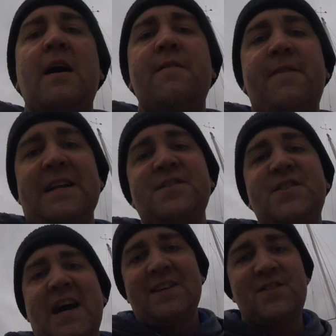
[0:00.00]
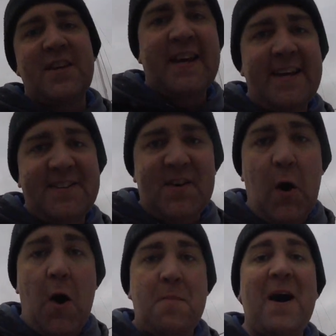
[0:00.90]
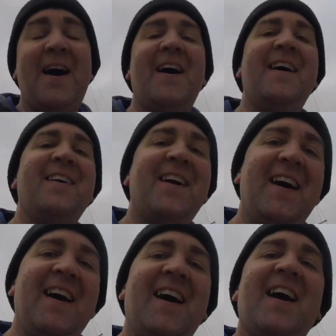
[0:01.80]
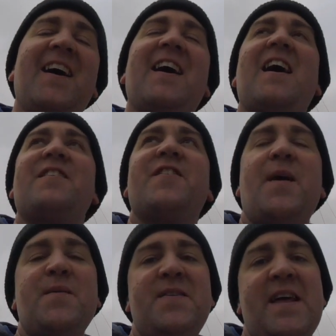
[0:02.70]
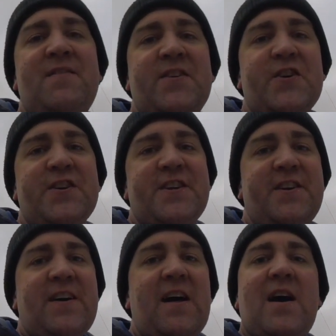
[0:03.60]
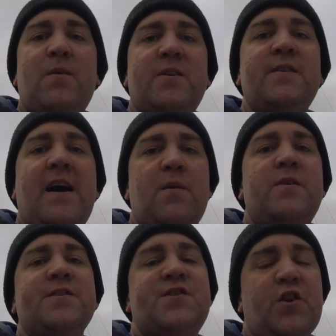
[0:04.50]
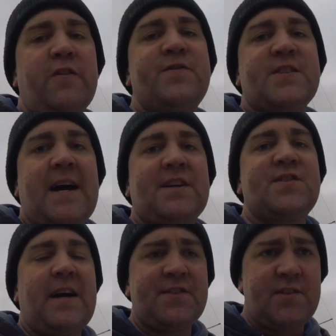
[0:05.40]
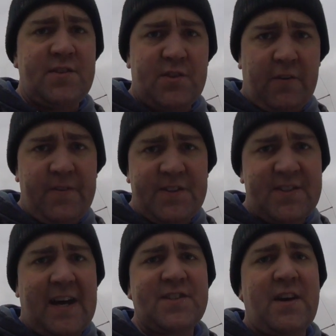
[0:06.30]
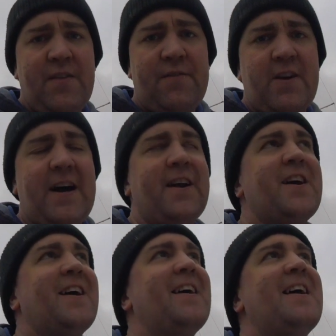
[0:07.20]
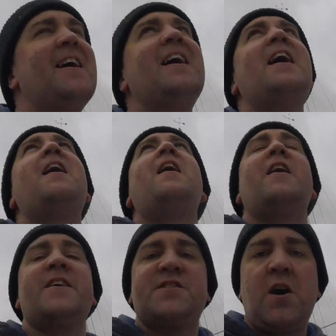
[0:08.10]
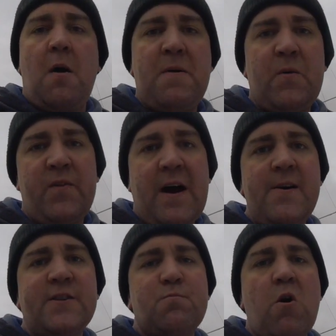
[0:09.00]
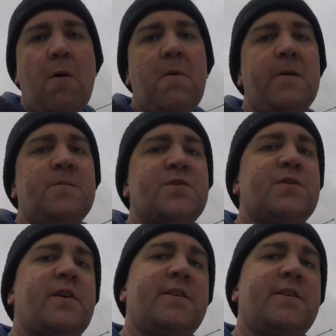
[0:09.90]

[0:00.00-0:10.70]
Fantastic, it's up. I thought we were never going to do that. That were a tough task. That's the toughest task I've ever had. And it's not been without its problems.